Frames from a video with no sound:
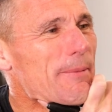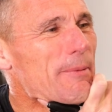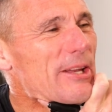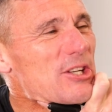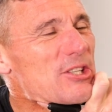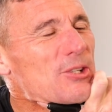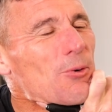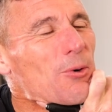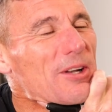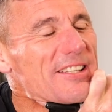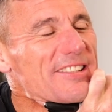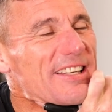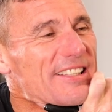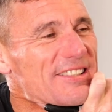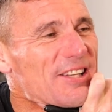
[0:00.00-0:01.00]
double-edged sword,
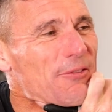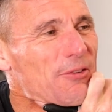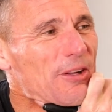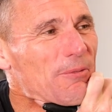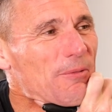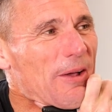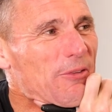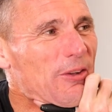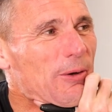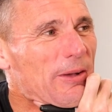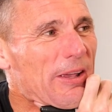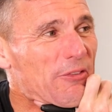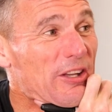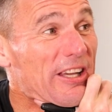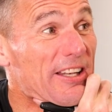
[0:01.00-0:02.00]
isn't it? So if you're
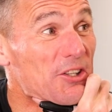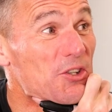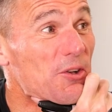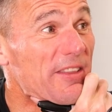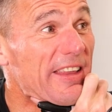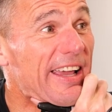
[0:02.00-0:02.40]
going to do